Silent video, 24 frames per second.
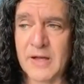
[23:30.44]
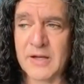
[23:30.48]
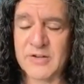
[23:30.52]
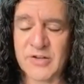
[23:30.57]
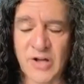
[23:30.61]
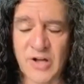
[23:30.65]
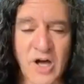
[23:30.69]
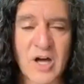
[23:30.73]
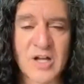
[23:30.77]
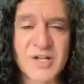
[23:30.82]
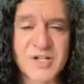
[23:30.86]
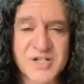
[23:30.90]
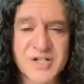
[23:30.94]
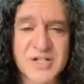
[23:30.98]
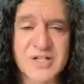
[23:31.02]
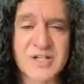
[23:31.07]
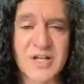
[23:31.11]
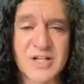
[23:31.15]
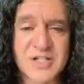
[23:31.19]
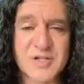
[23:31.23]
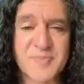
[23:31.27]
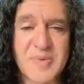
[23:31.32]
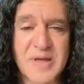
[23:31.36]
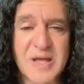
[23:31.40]
tons and
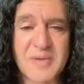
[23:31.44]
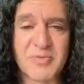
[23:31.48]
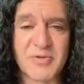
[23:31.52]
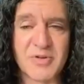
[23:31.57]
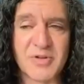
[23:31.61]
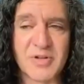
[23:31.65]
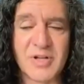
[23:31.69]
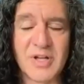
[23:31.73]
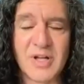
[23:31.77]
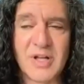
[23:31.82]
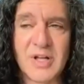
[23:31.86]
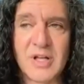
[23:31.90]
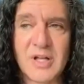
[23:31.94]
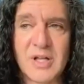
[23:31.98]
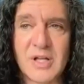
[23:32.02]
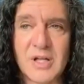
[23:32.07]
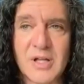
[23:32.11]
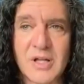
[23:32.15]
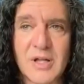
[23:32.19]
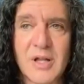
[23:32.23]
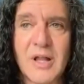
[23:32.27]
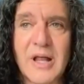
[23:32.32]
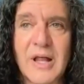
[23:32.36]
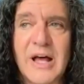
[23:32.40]
tons of people,
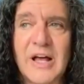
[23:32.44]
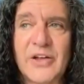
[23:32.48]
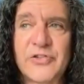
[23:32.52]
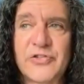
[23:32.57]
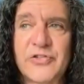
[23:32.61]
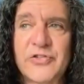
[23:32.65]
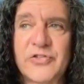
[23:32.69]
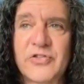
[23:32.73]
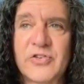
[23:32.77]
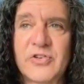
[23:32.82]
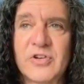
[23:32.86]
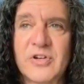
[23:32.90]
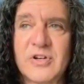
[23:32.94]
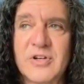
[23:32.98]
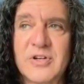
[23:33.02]
less